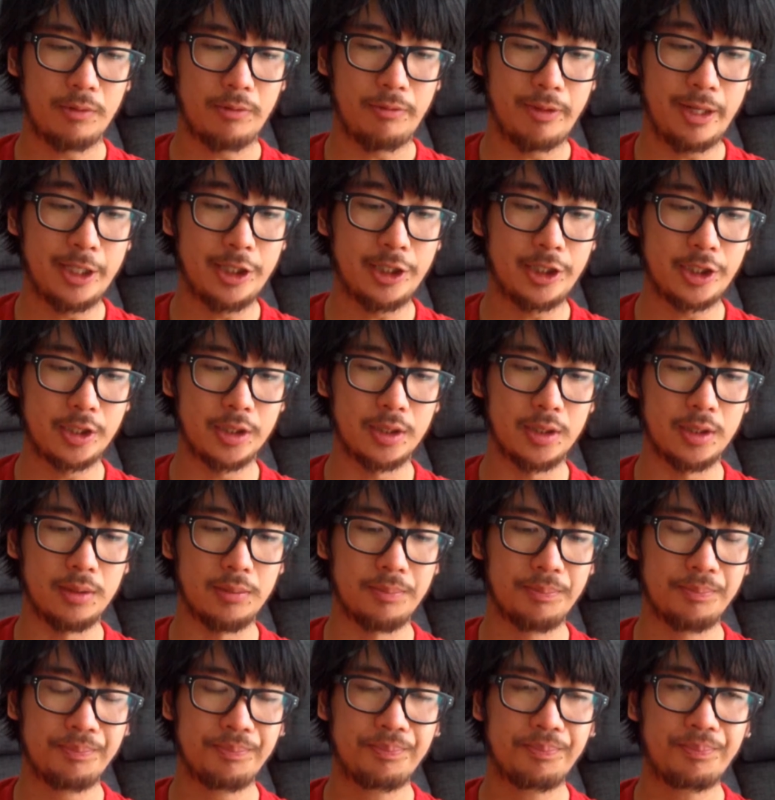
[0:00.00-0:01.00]

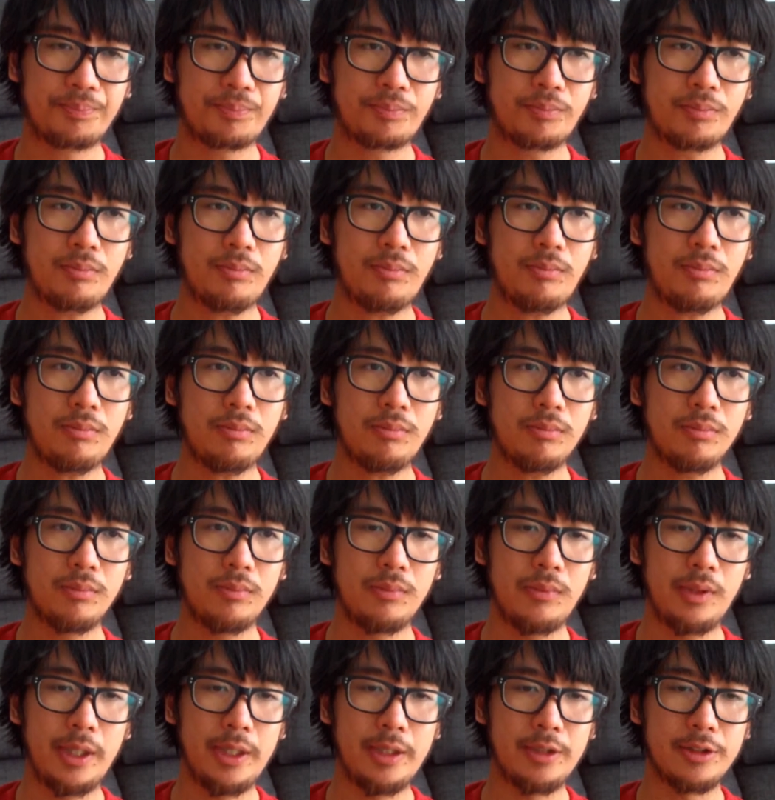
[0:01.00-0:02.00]
venture
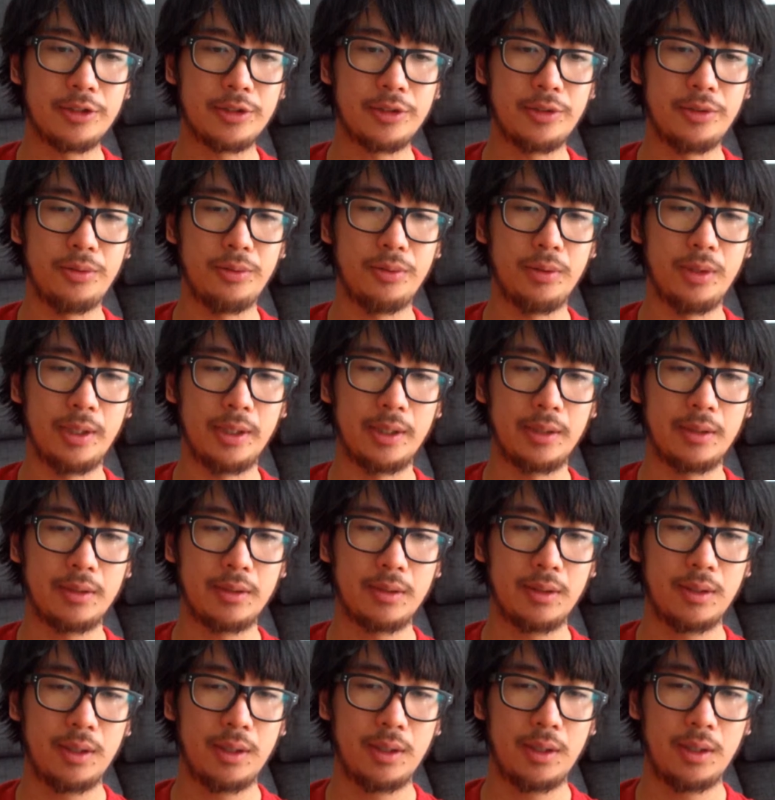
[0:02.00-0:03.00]
into, like,